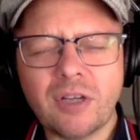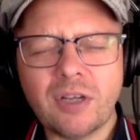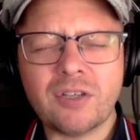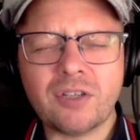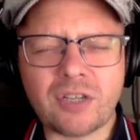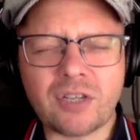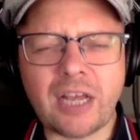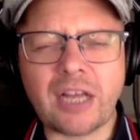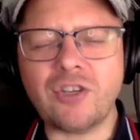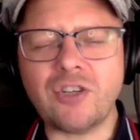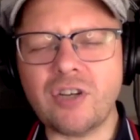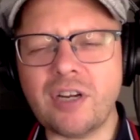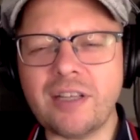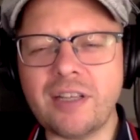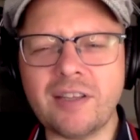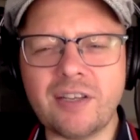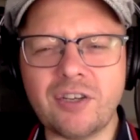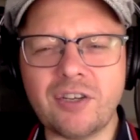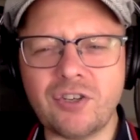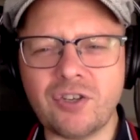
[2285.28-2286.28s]

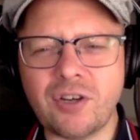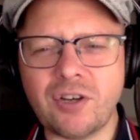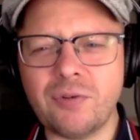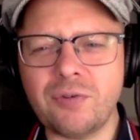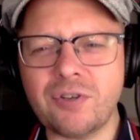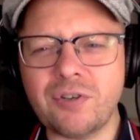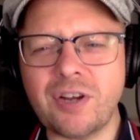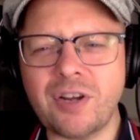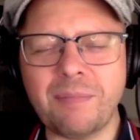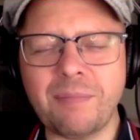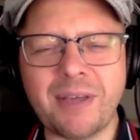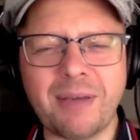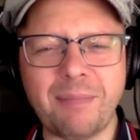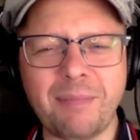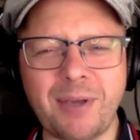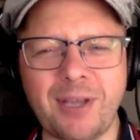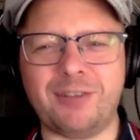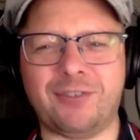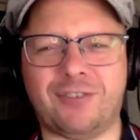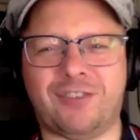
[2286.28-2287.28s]
scheduling these shows is going to be a
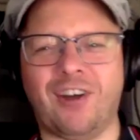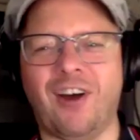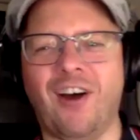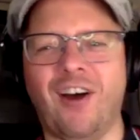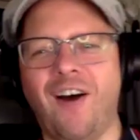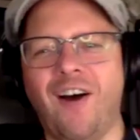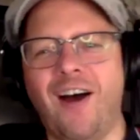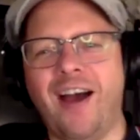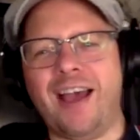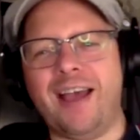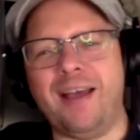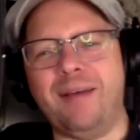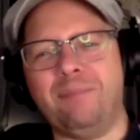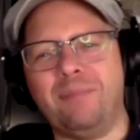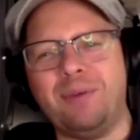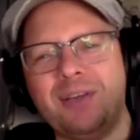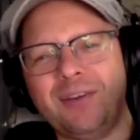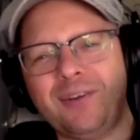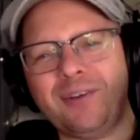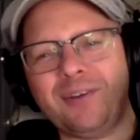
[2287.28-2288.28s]
bit tight
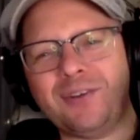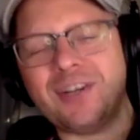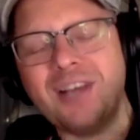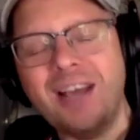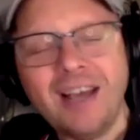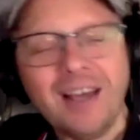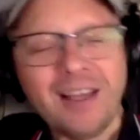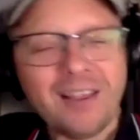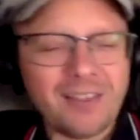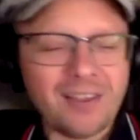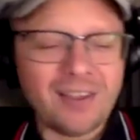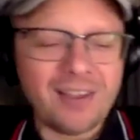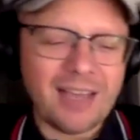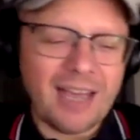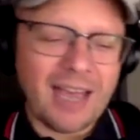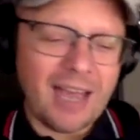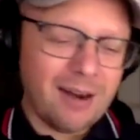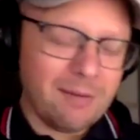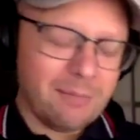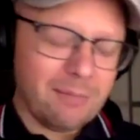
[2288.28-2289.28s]
because the
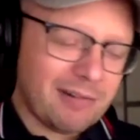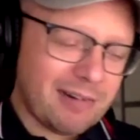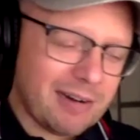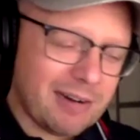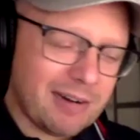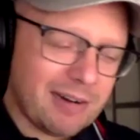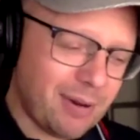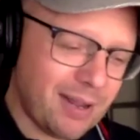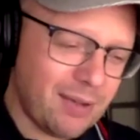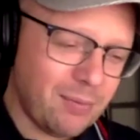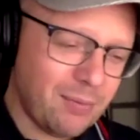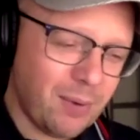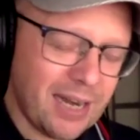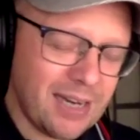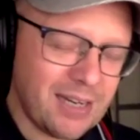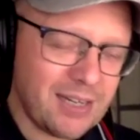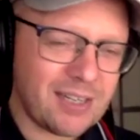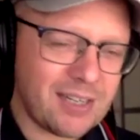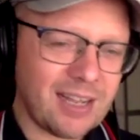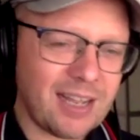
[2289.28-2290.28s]
Helmarit play
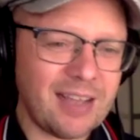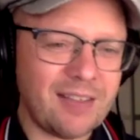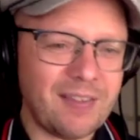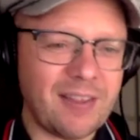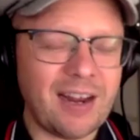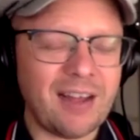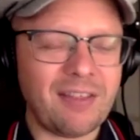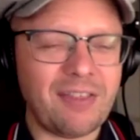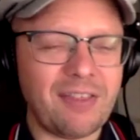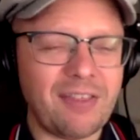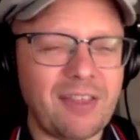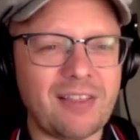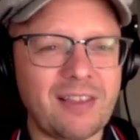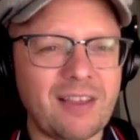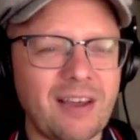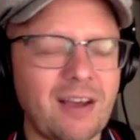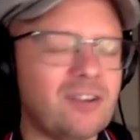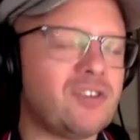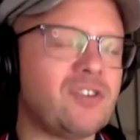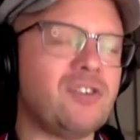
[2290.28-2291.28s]
Wednesday, and then I think
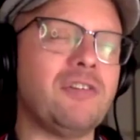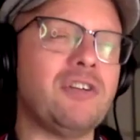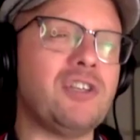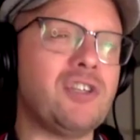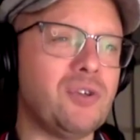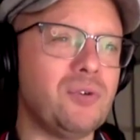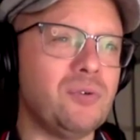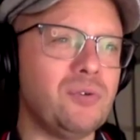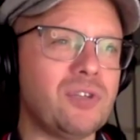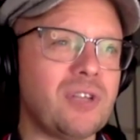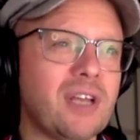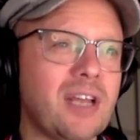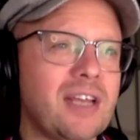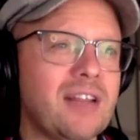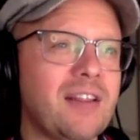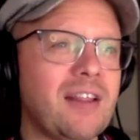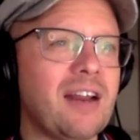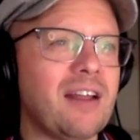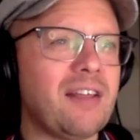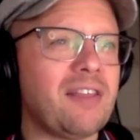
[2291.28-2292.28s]
Tuesday,
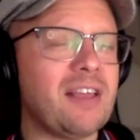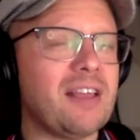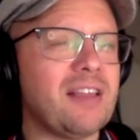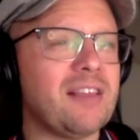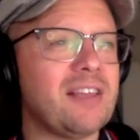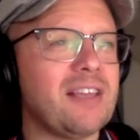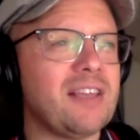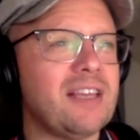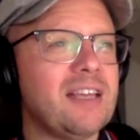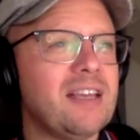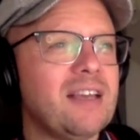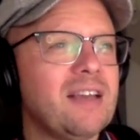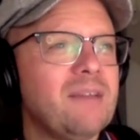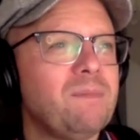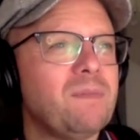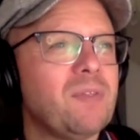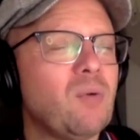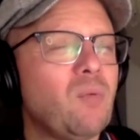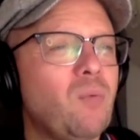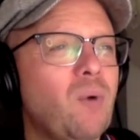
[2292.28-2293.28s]
and then I think the
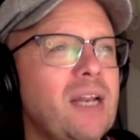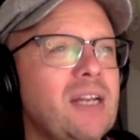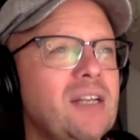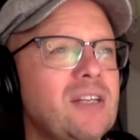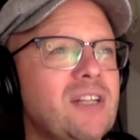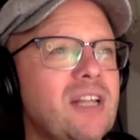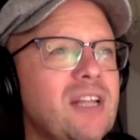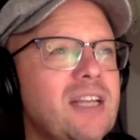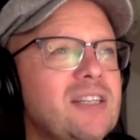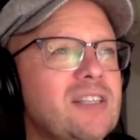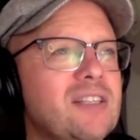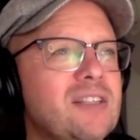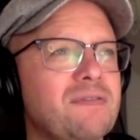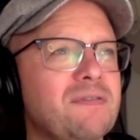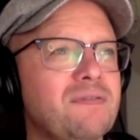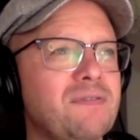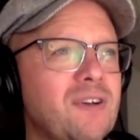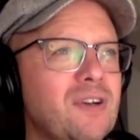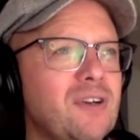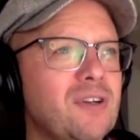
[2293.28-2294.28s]
Wednesday is the
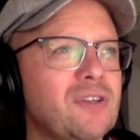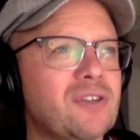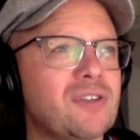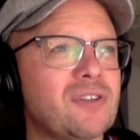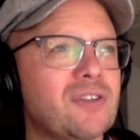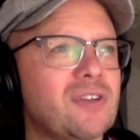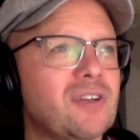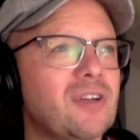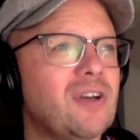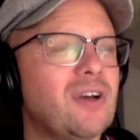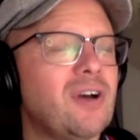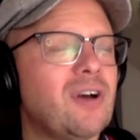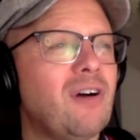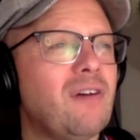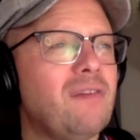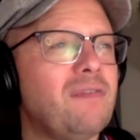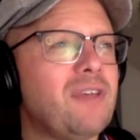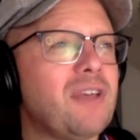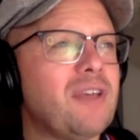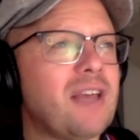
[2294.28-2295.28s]
first
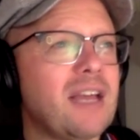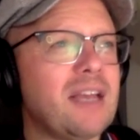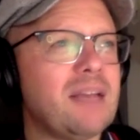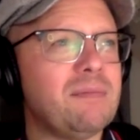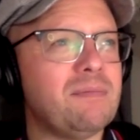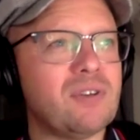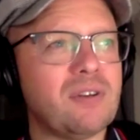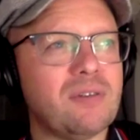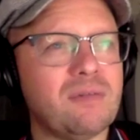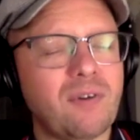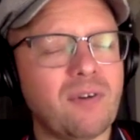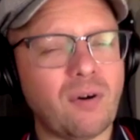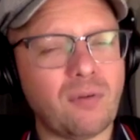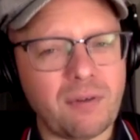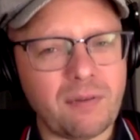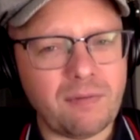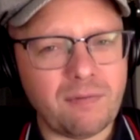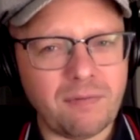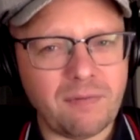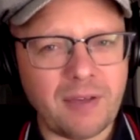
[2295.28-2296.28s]
of the games
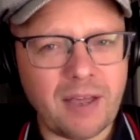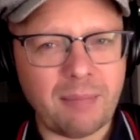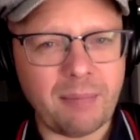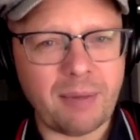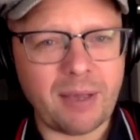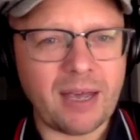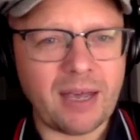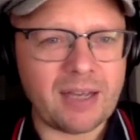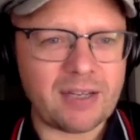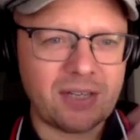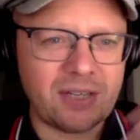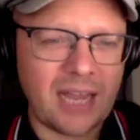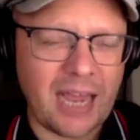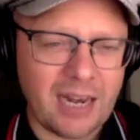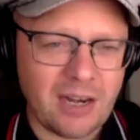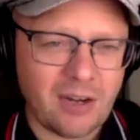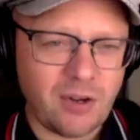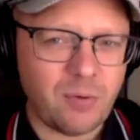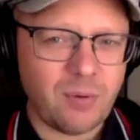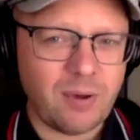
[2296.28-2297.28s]
involving VPS
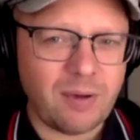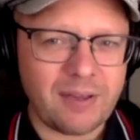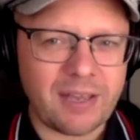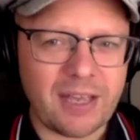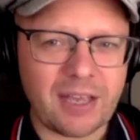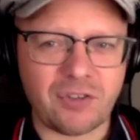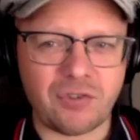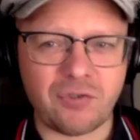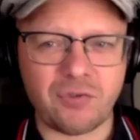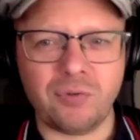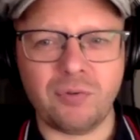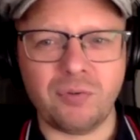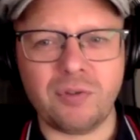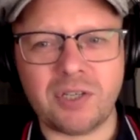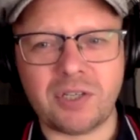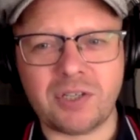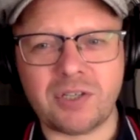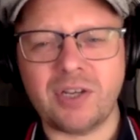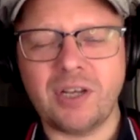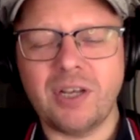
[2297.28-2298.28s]
and whoever gets through
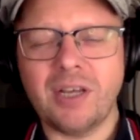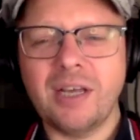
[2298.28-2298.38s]
this